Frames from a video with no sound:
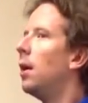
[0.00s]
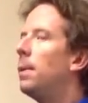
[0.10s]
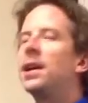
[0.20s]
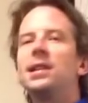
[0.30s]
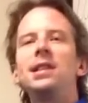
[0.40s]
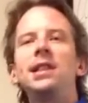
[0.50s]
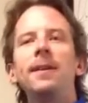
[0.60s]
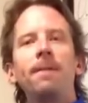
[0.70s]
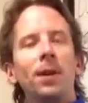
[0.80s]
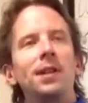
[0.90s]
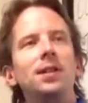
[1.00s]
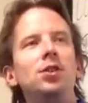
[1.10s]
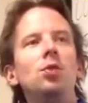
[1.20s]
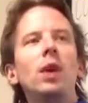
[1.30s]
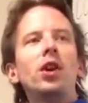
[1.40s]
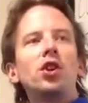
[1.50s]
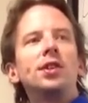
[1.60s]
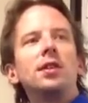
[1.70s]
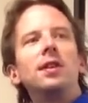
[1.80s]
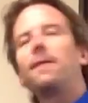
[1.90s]
Because different
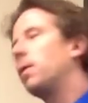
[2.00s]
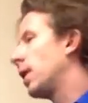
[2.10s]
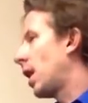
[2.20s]
situations and different